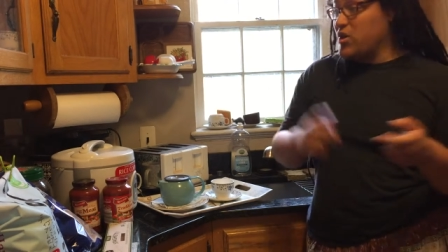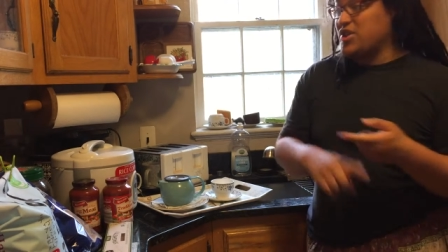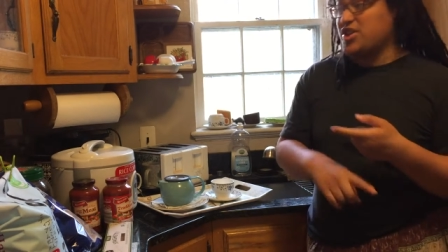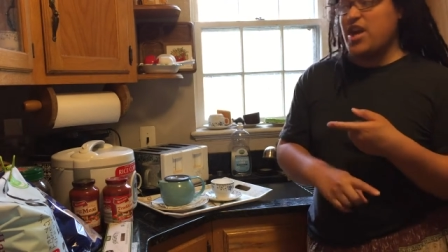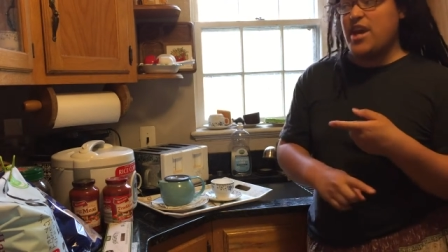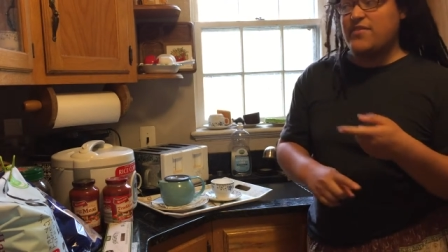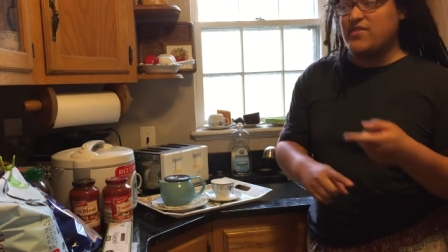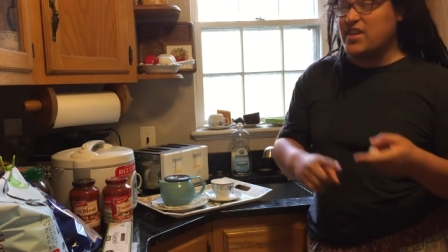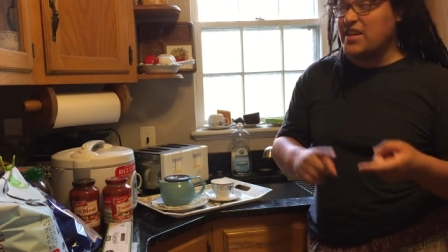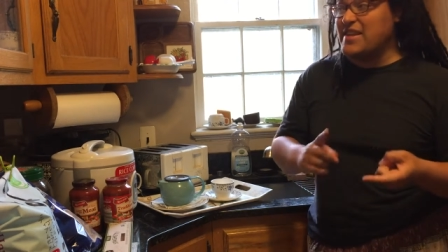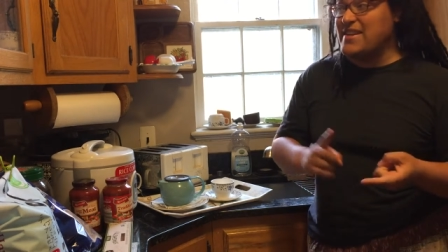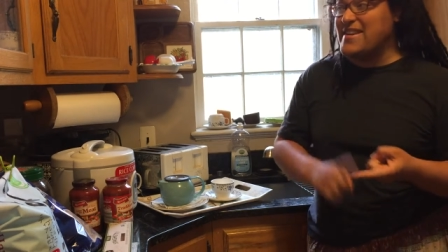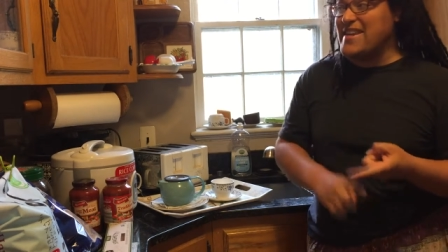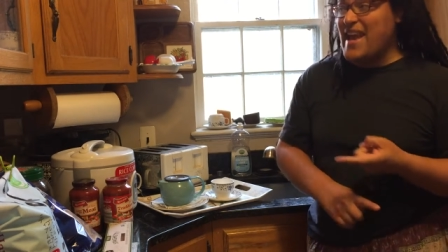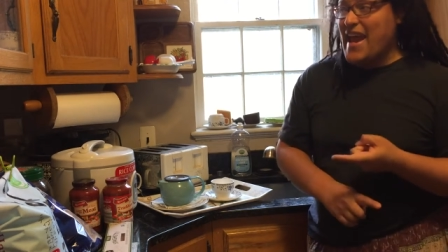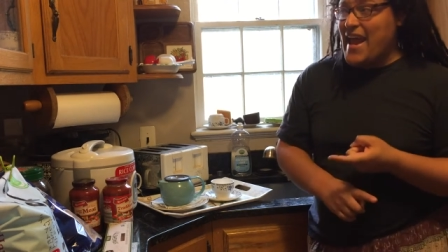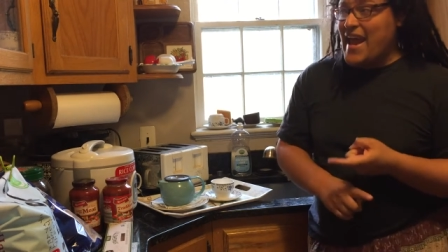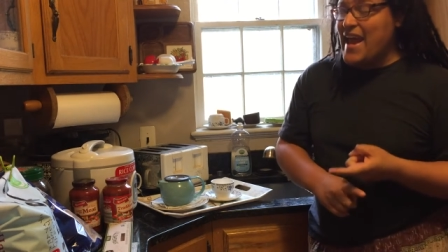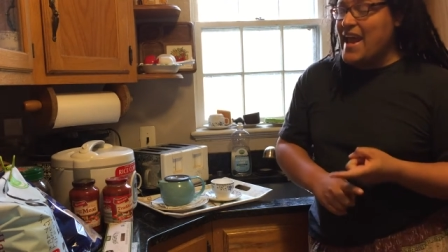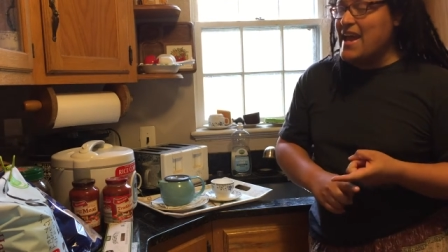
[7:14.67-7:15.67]
do I shave
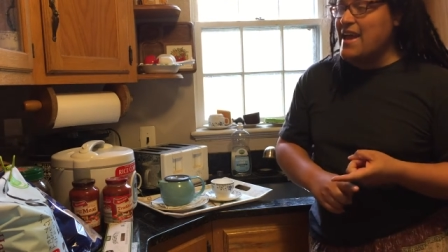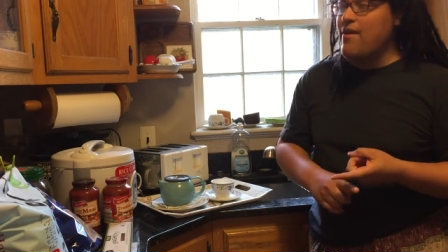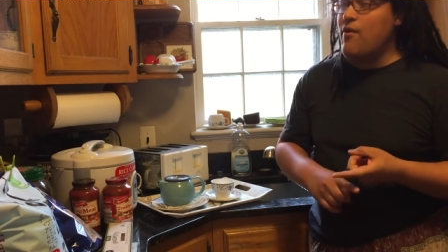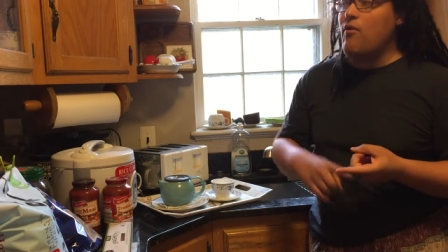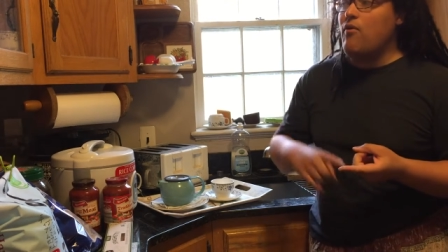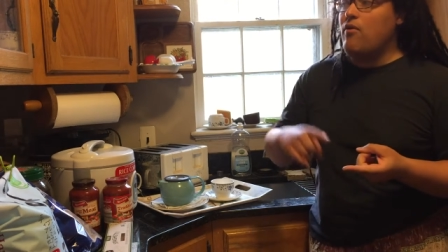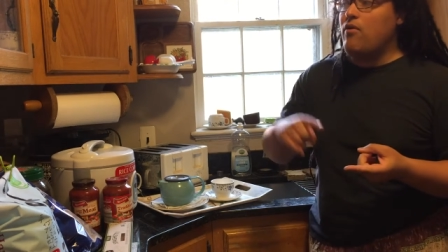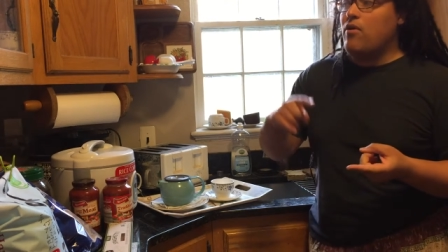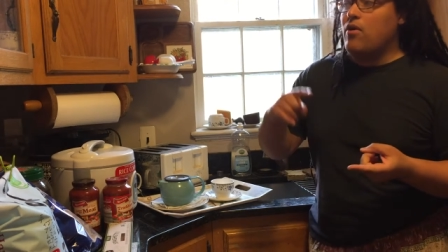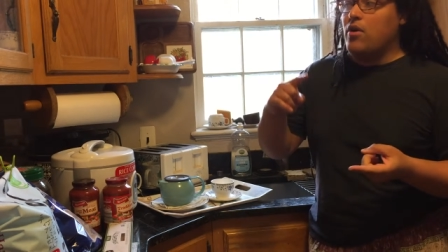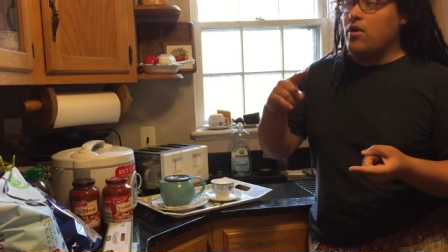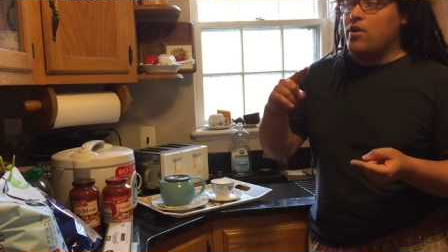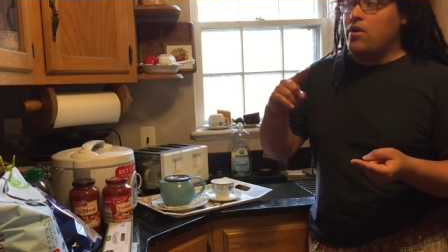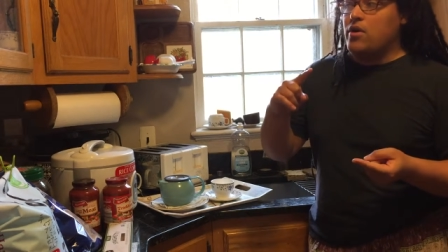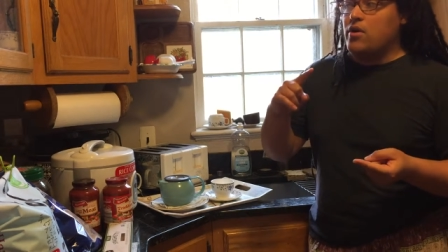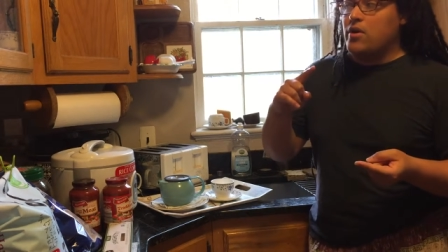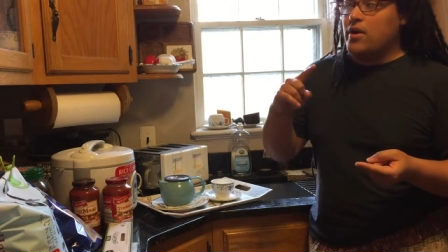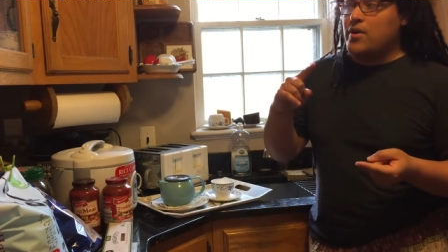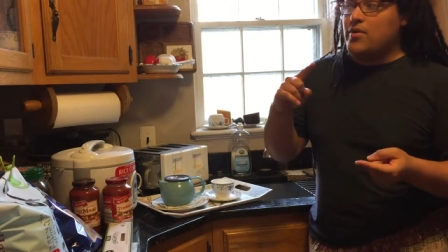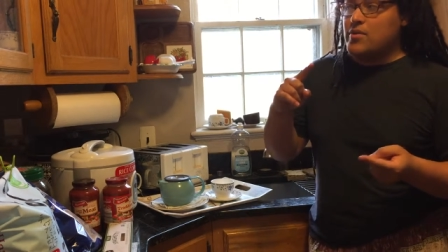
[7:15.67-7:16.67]
today
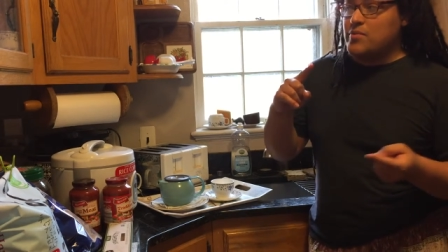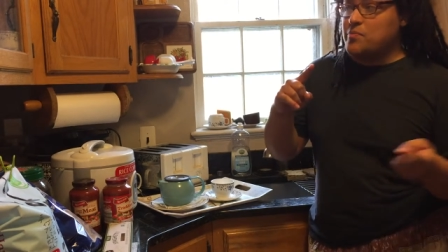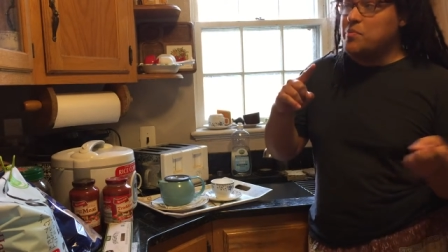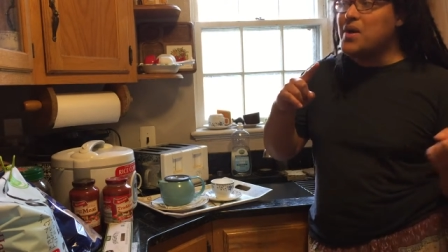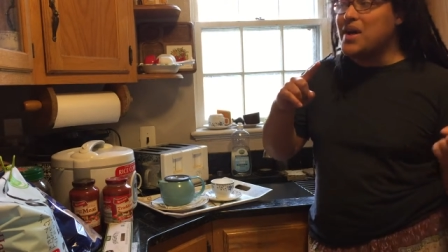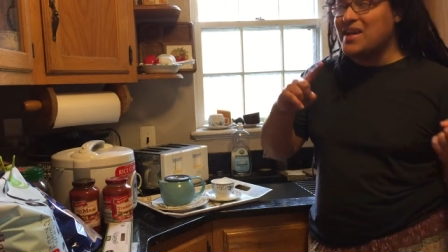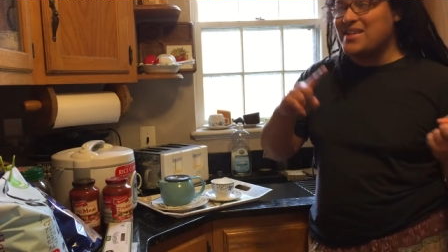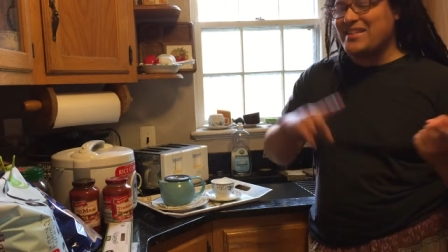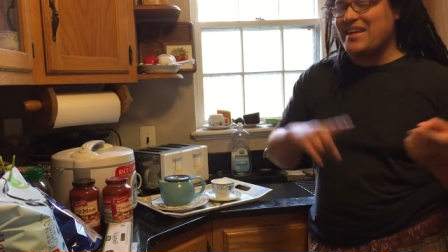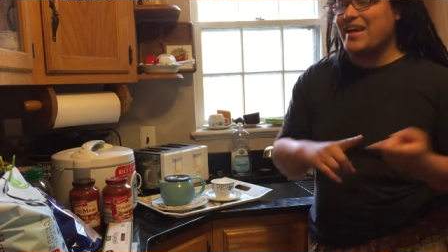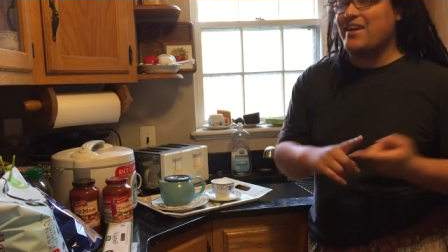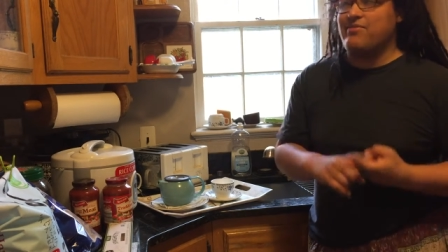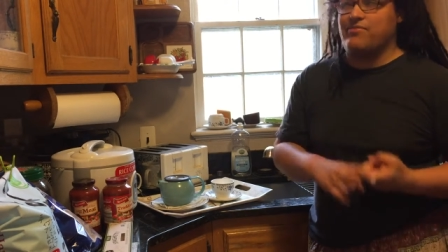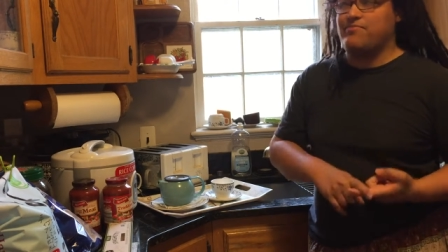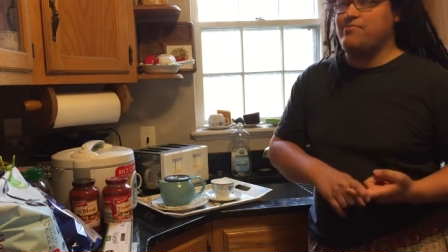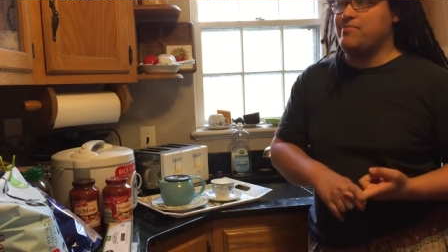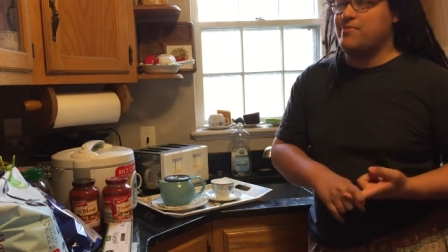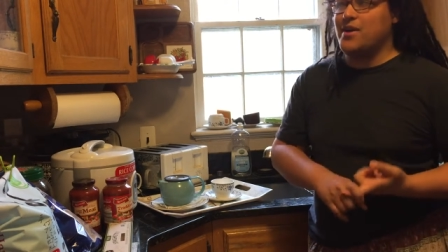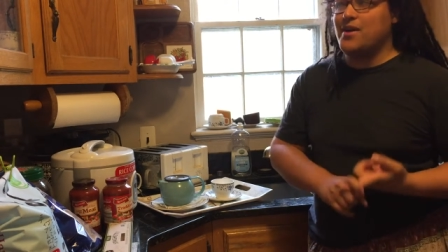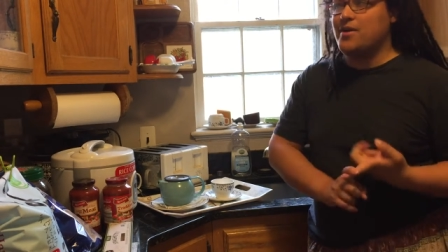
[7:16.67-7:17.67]
because I
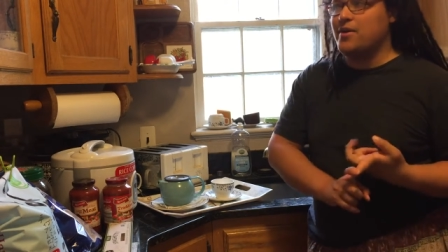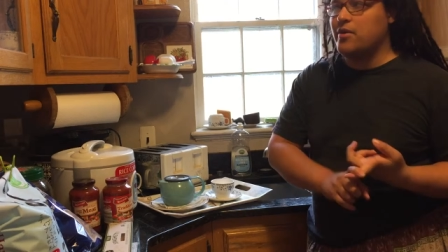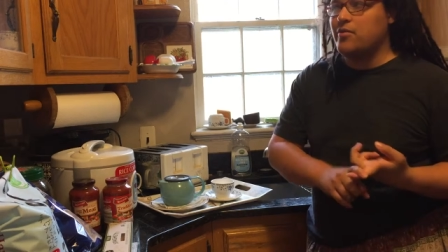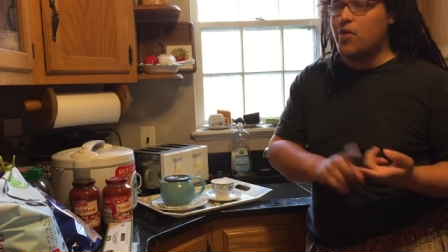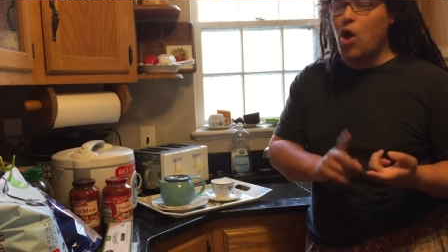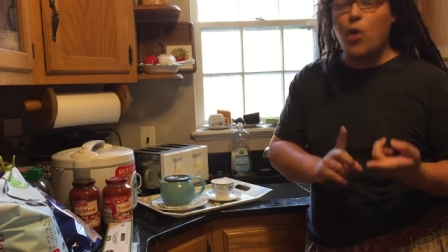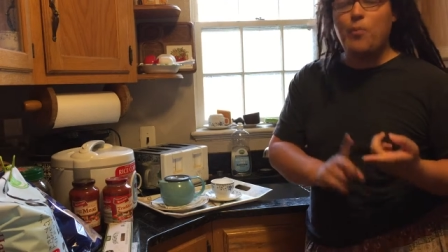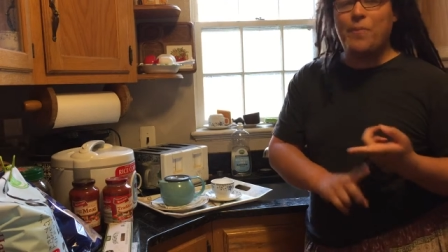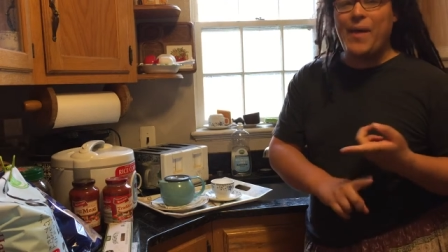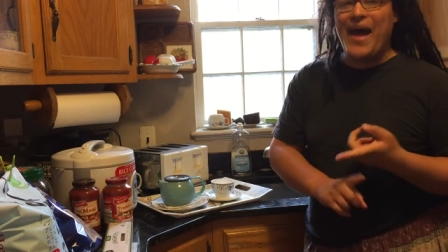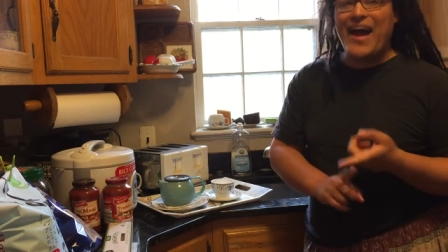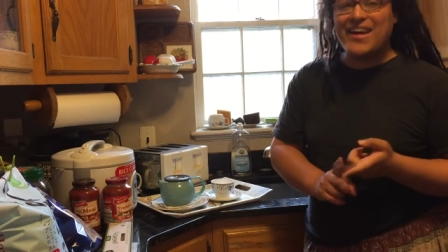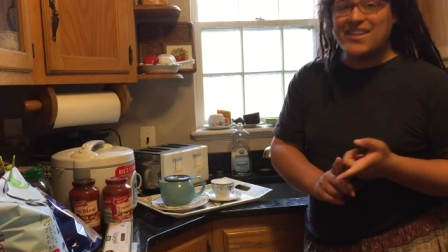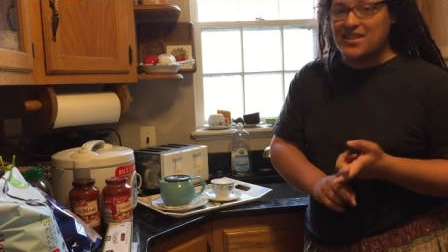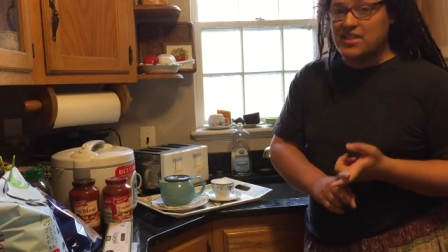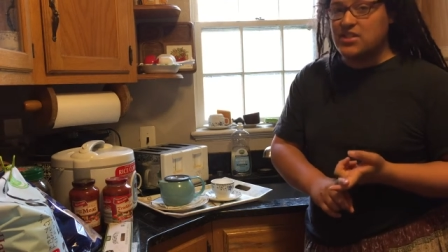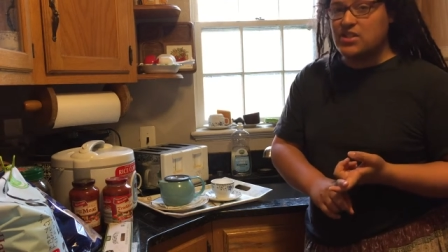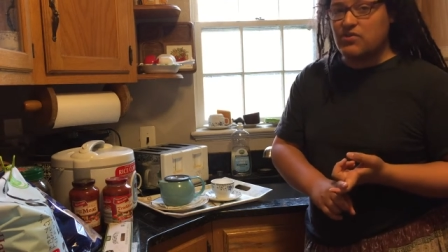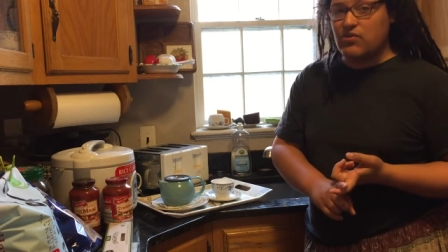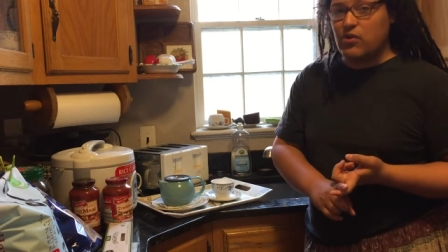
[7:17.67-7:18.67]
have a
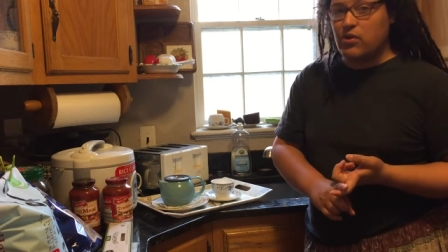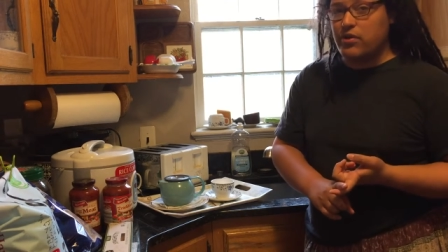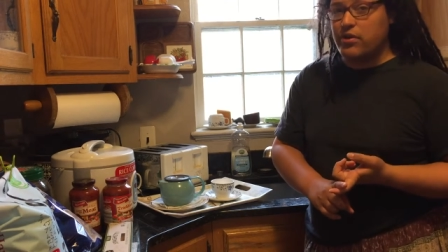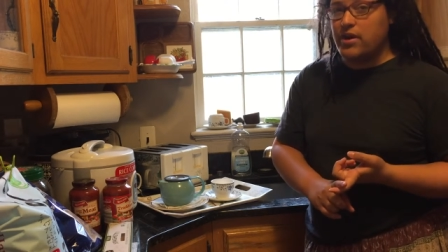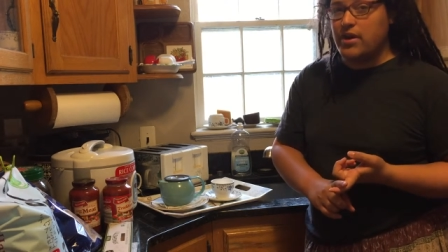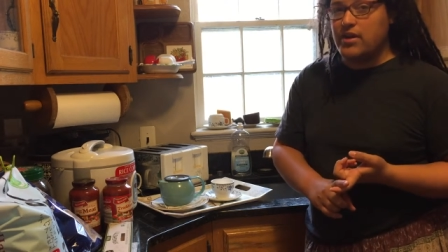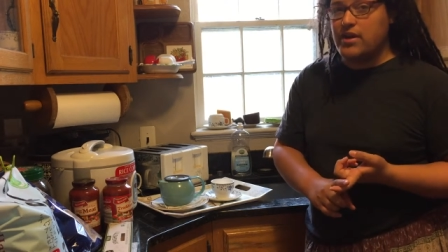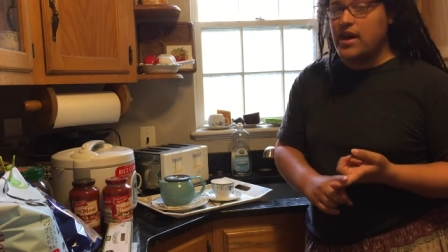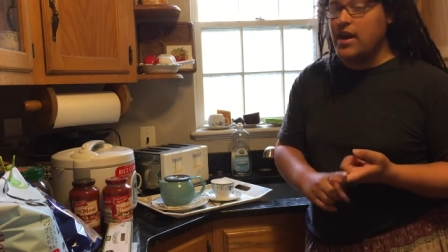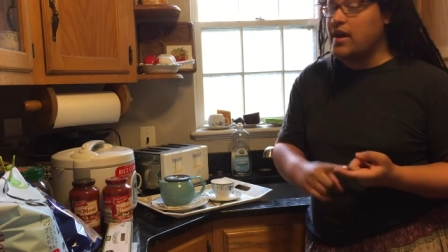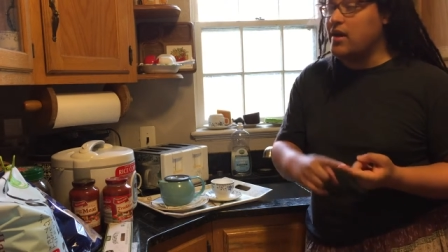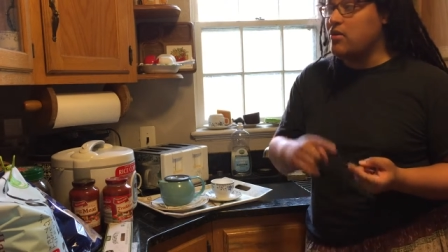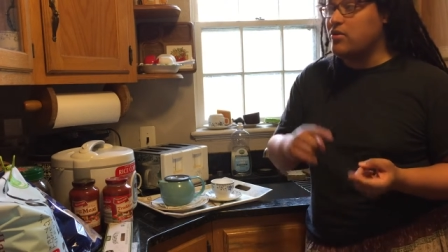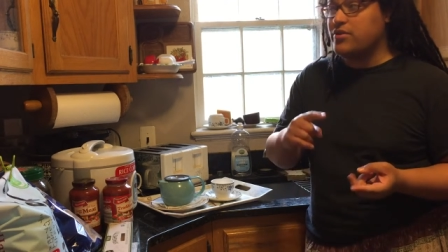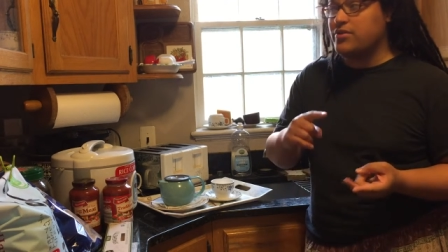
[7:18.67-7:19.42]
bad dysphoria day,